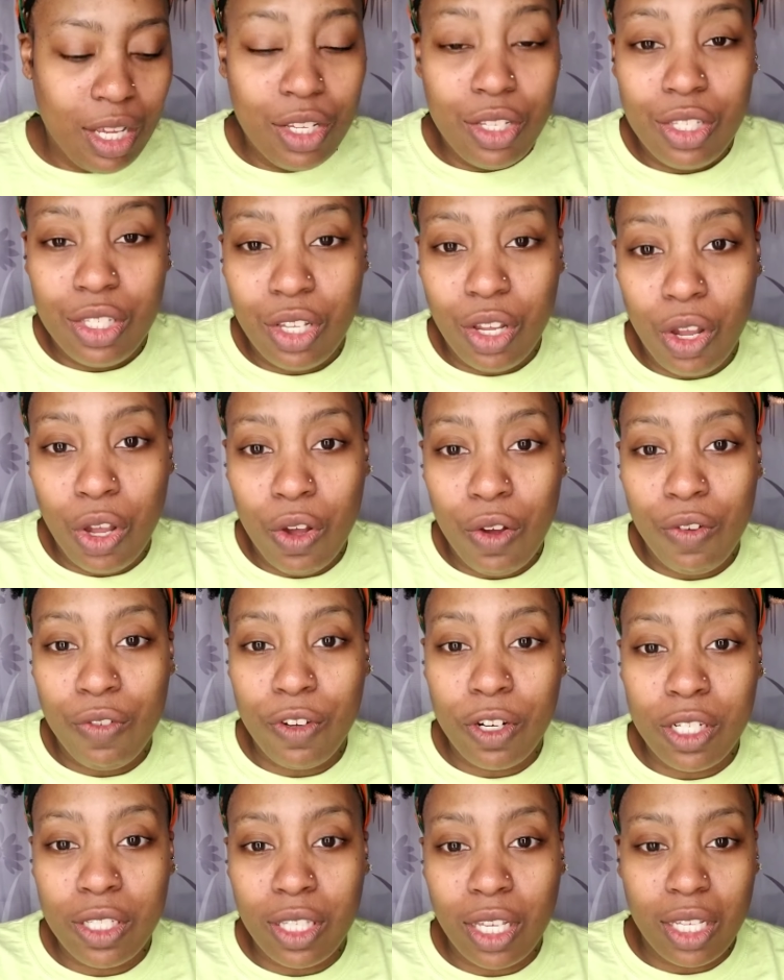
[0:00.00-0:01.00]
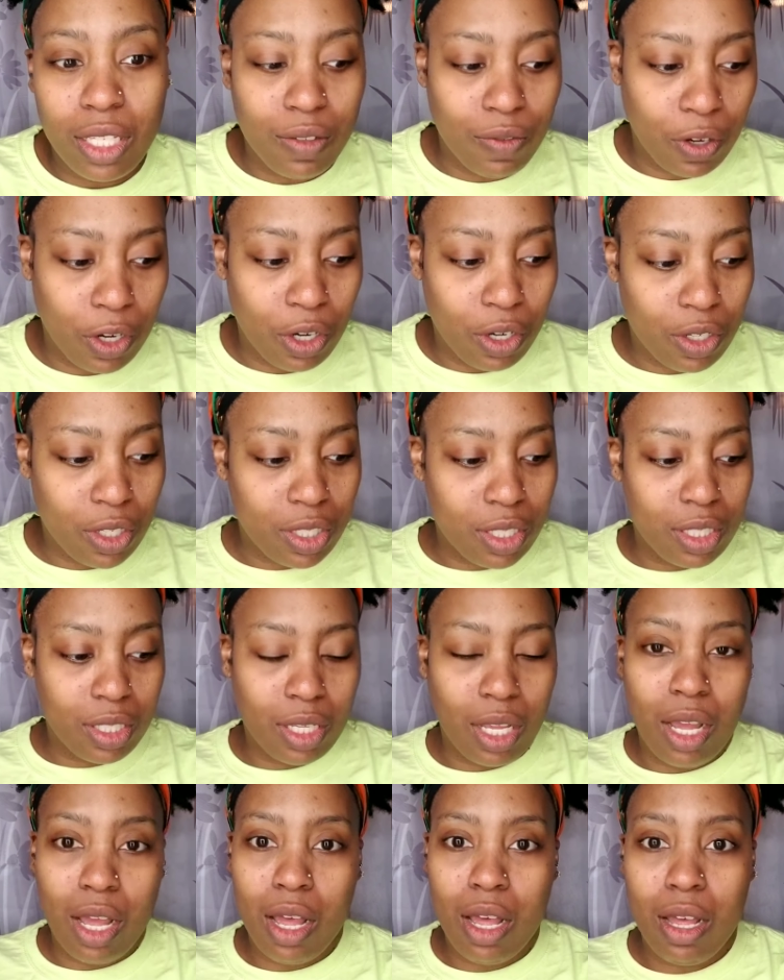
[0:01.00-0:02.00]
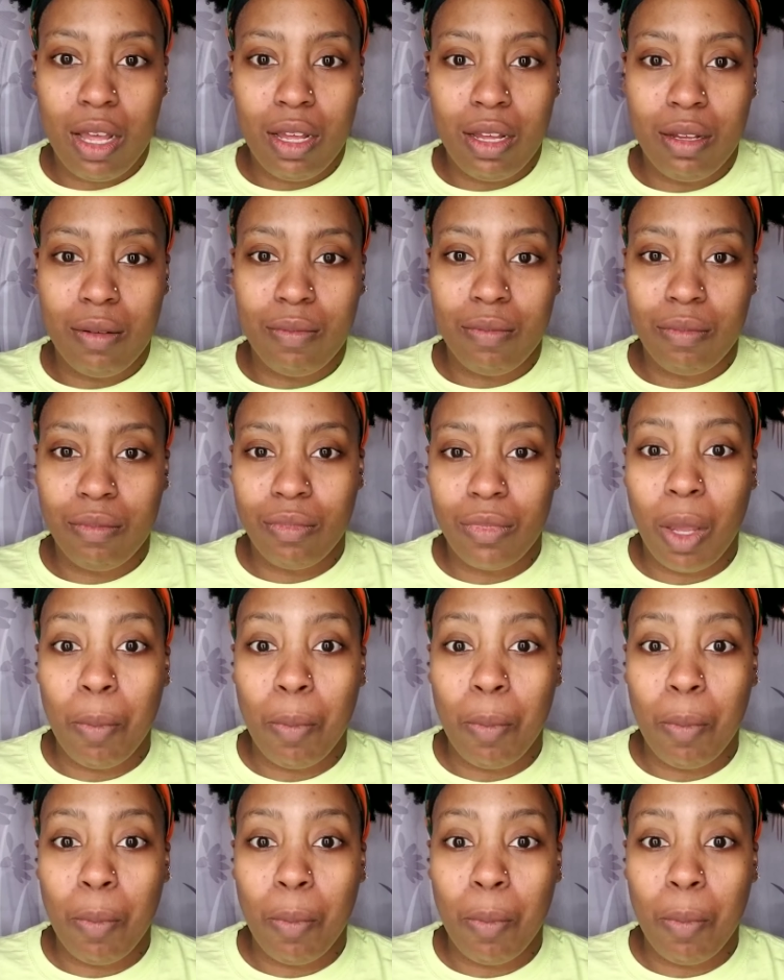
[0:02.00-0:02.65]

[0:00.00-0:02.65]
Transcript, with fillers: So first things first, um,